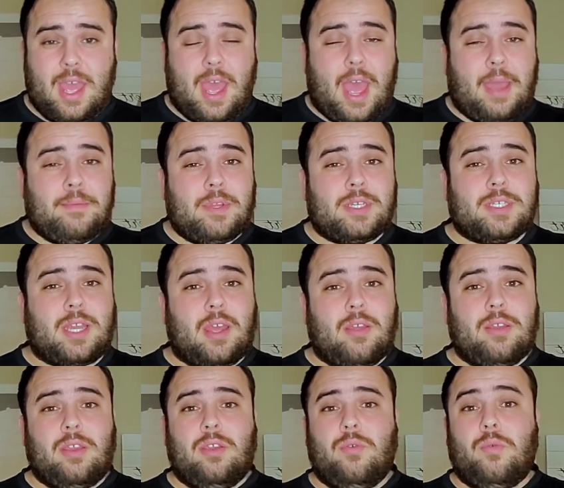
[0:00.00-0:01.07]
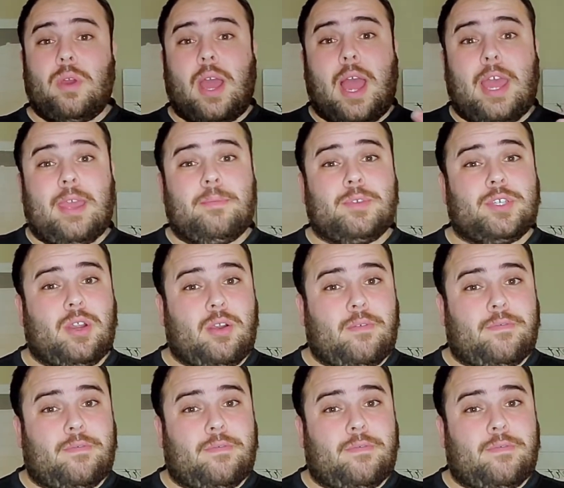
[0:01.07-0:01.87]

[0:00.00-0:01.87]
I'm just telling you what I observe.